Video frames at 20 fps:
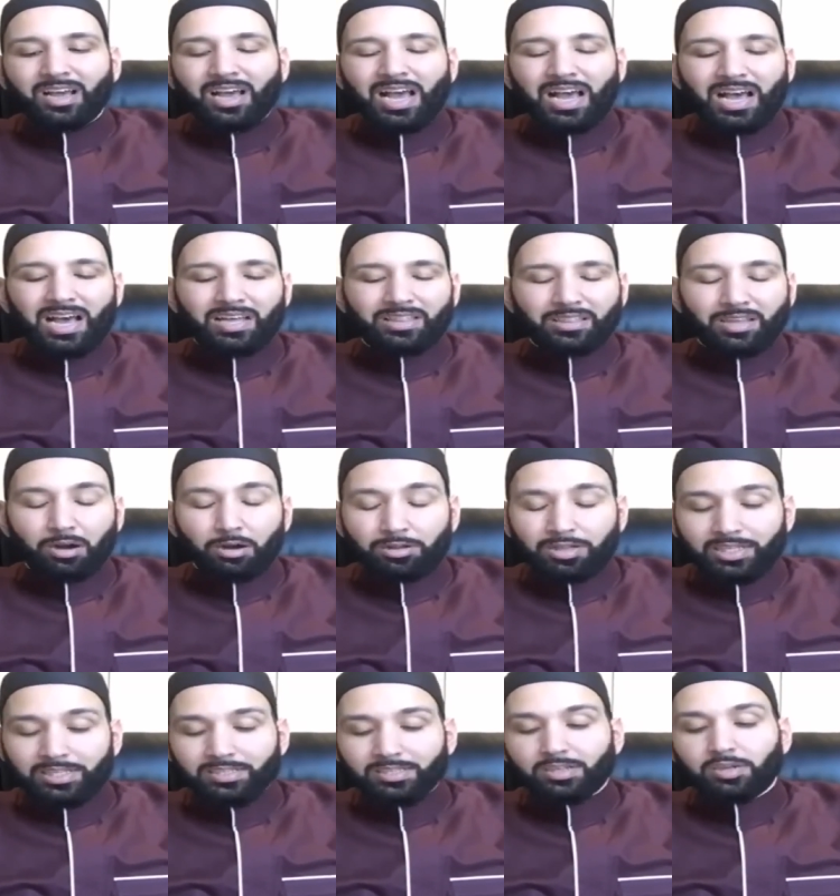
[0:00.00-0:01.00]
uh, or
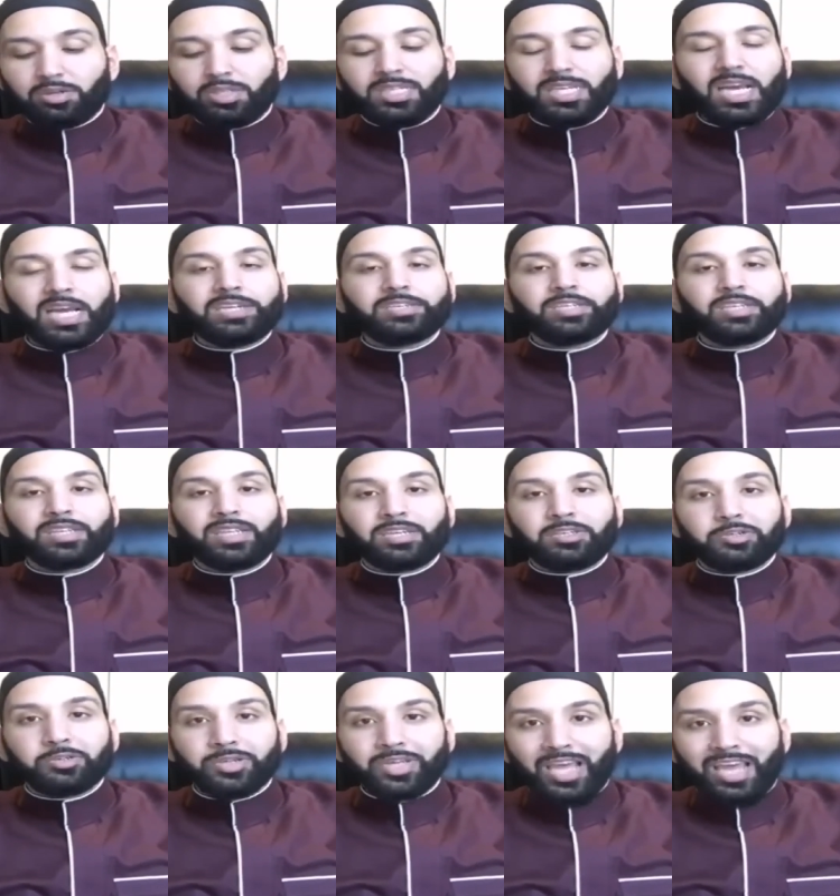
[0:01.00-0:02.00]
the association
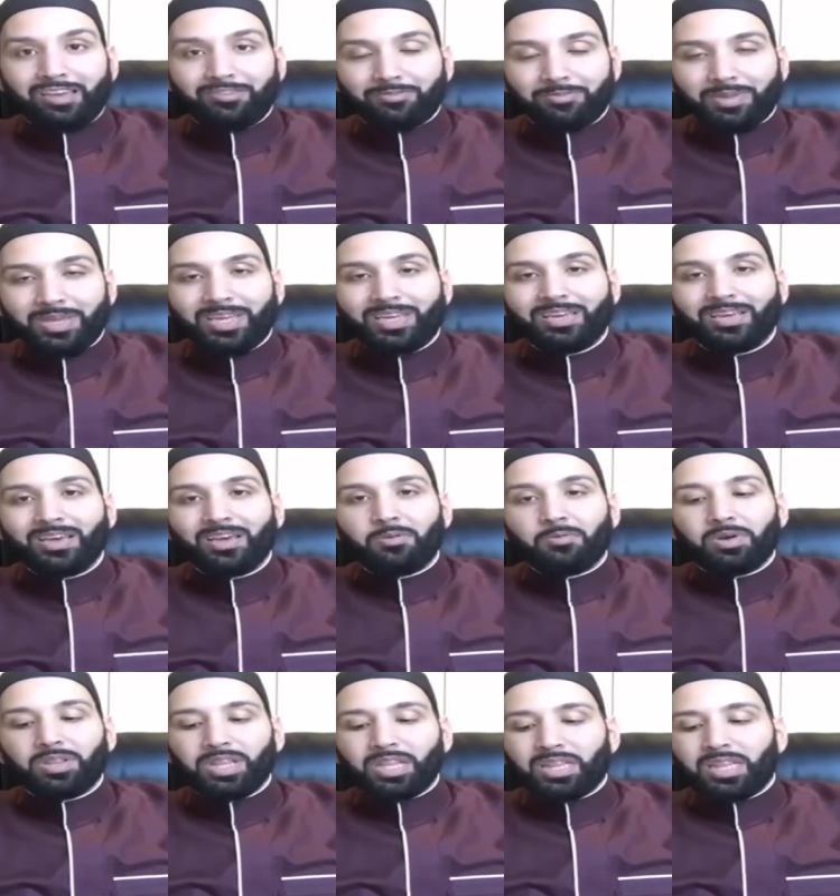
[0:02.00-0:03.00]
that you gave me
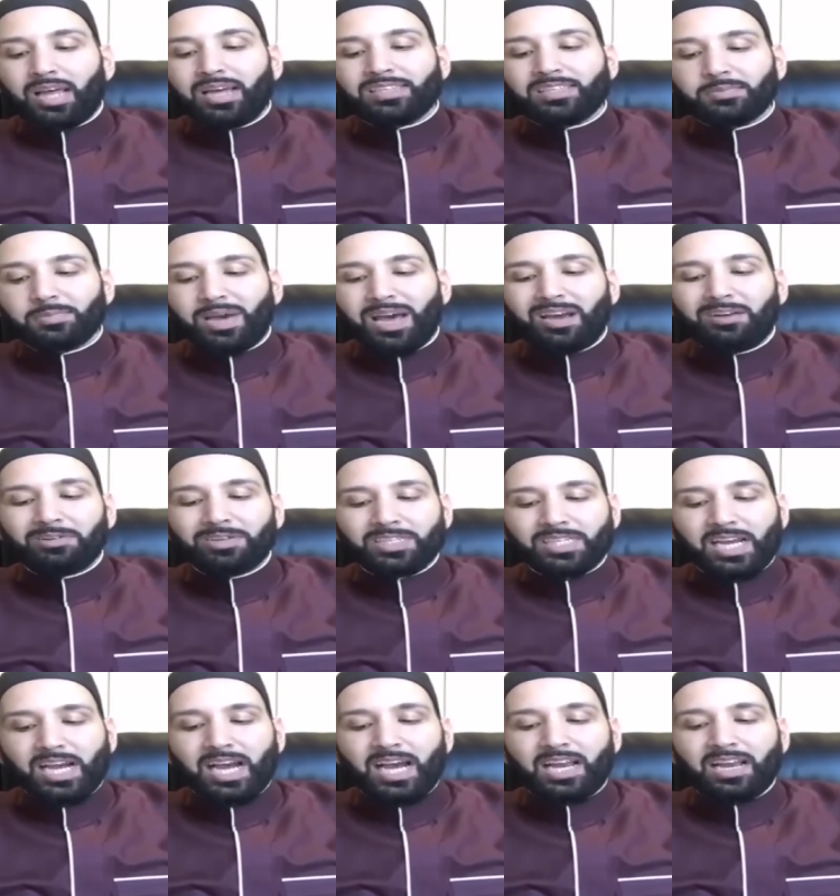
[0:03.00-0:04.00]
with Allah subhanahu wa
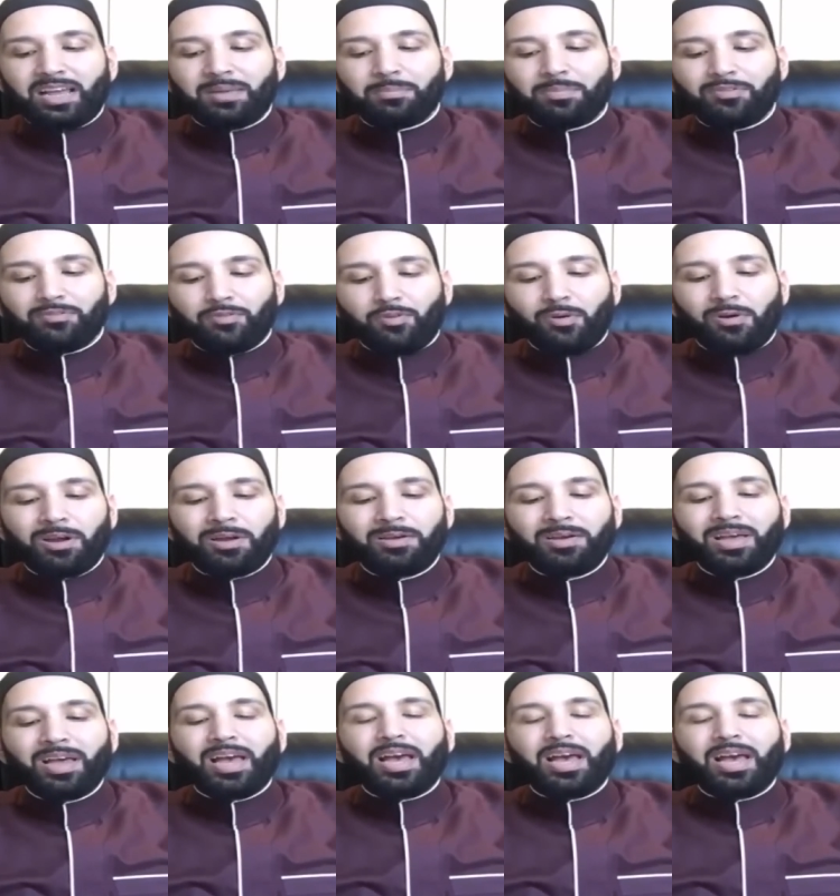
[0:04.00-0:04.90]
ta'ala before,